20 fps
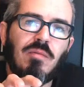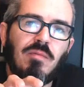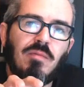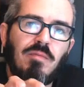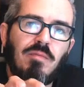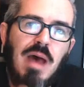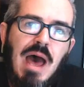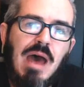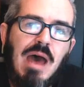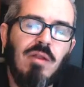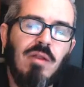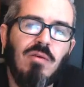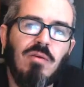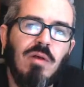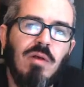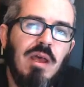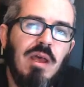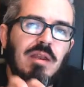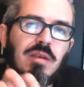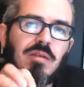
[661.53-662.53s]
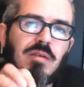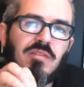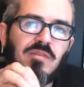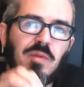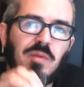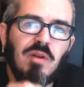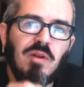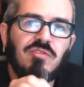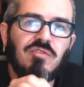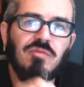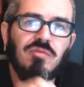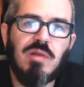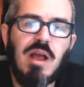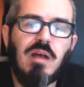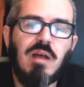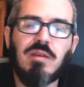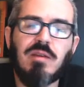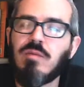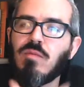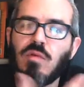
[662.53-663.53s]
battle in a spiritual
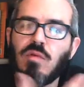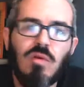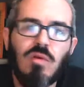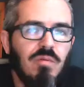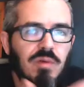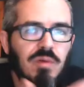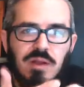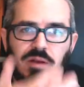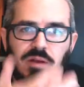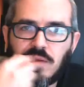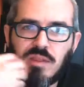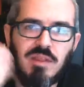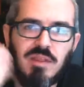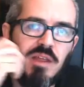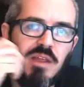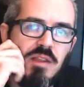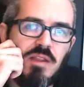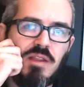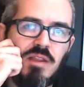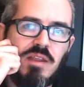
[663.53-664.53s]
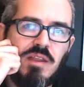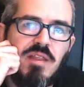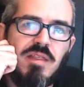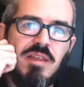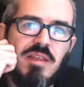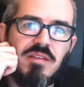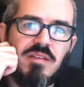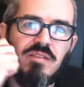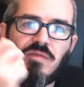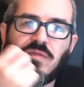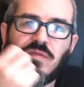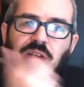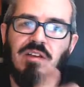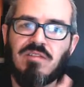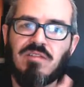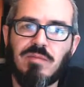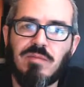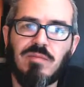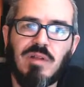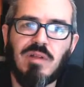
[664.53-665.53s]
reality more real than this
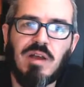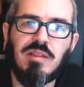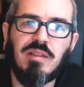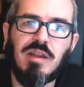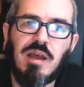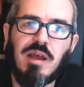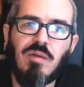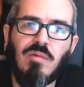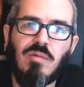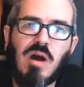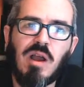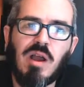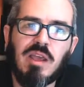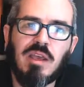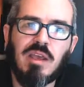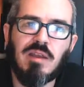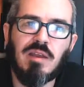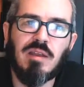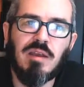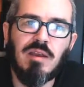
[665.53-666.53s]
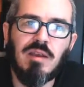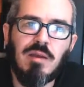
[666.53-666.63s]
flesh and blood that I walk in.